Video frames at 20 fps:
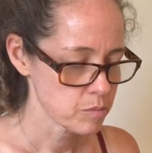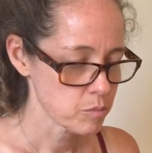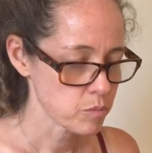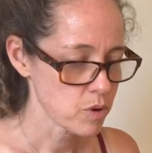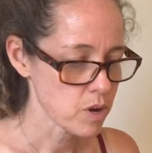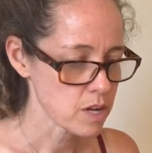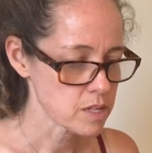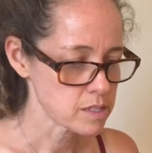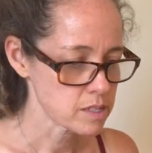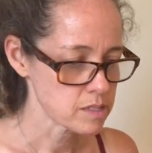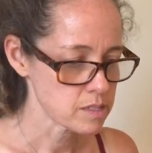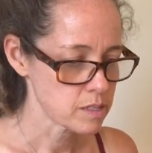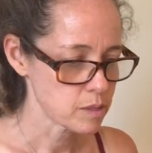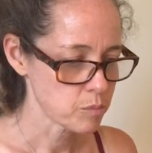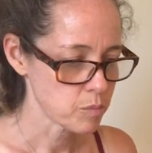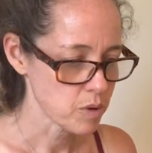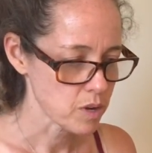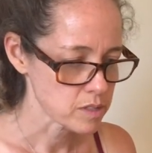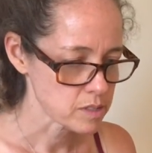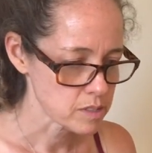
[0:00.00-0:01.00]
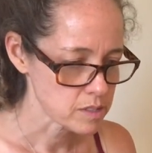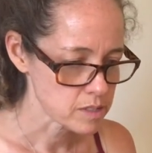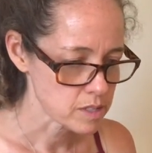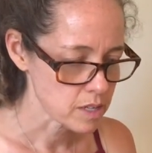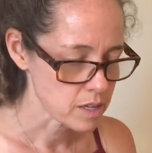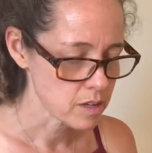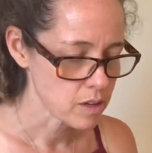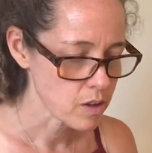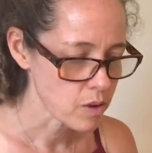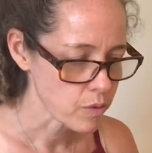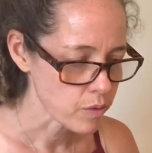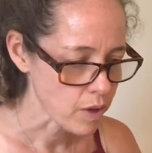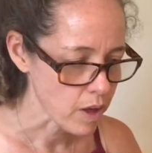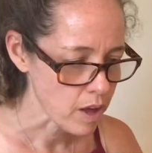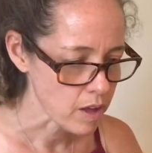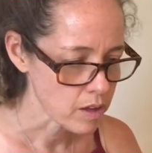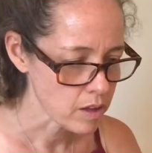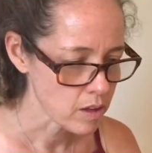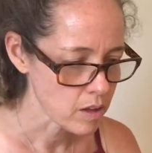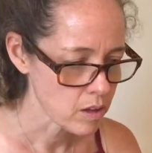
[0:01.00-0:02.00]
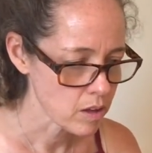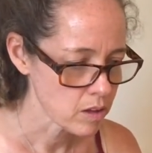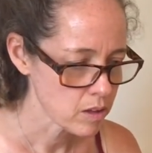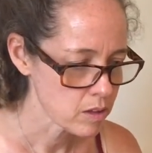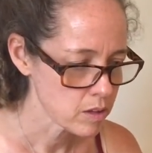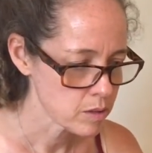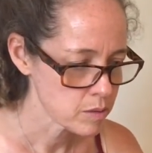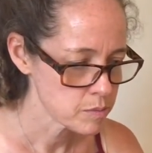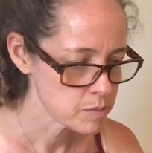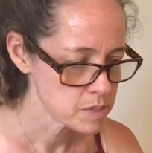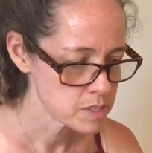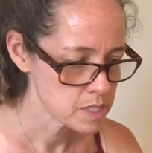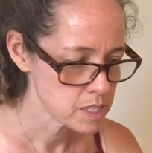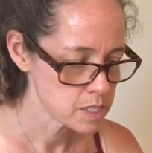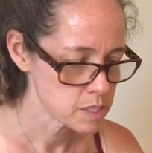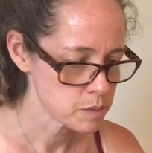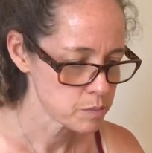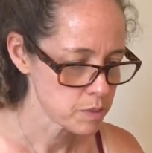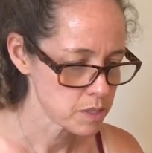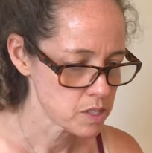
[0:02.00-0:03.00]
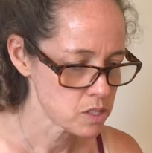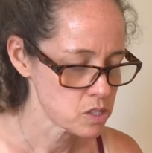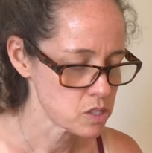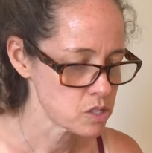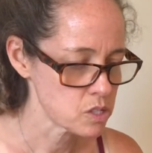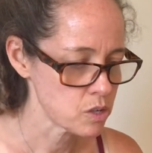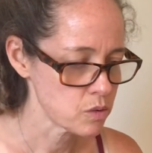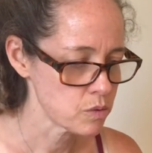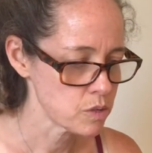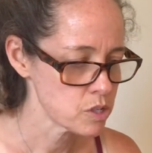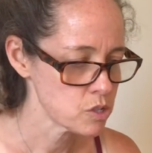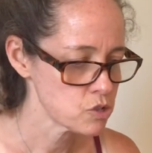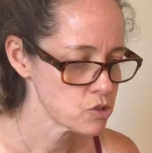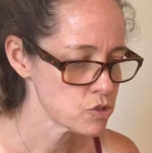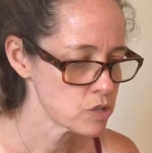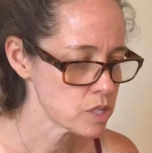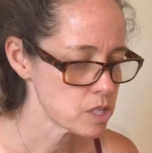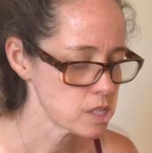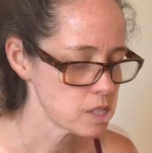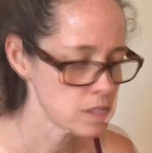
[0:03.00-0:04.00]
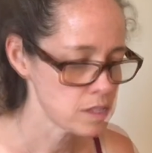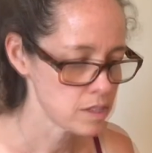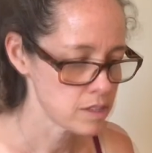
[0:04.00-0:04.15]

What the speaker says: Processing. Okay, 6 months, no interest.